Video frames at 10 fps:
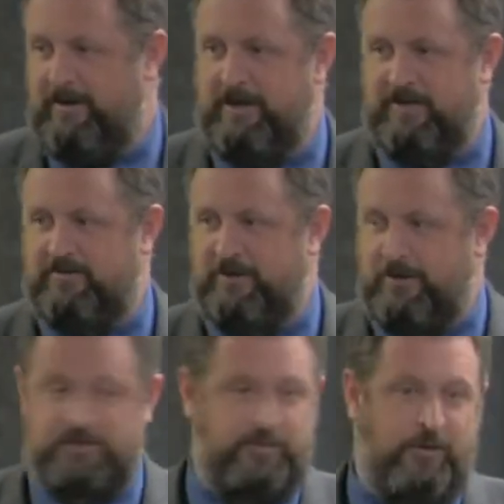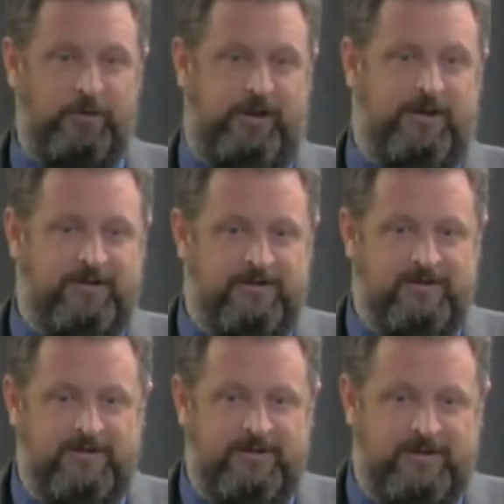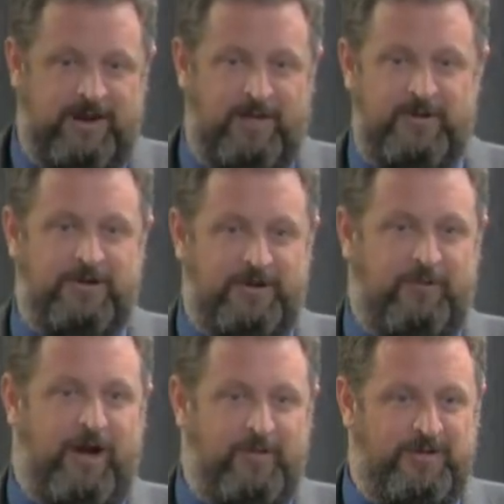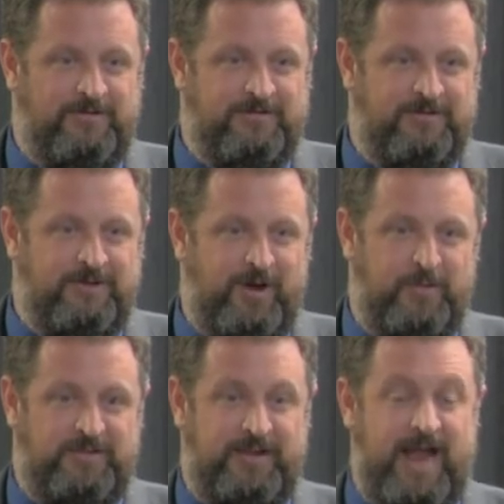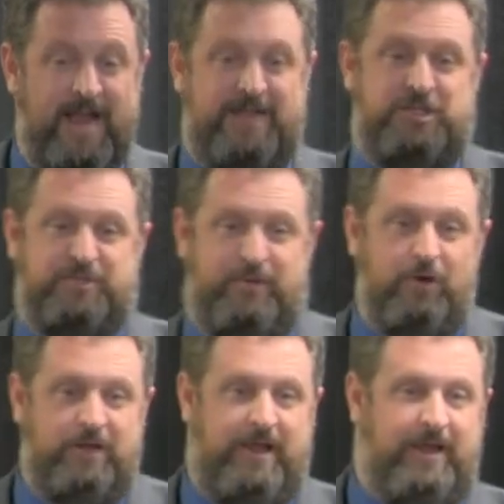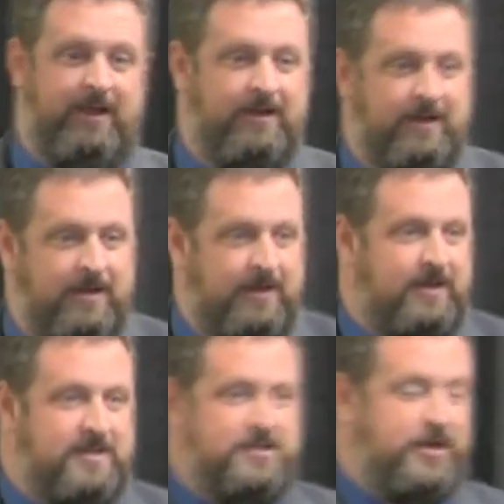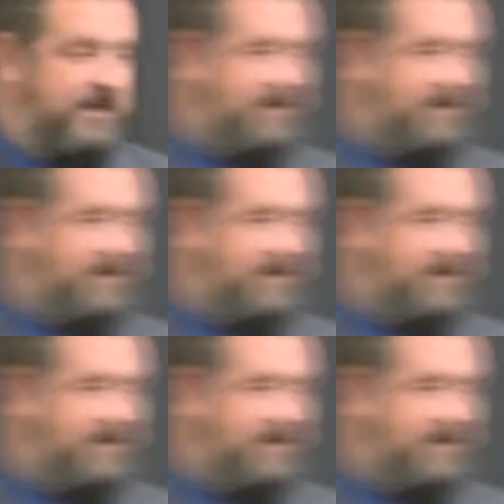He gets to go to Chipotle, and I'm here eating ramen, you know, but the guy eating Chipotle is looking at the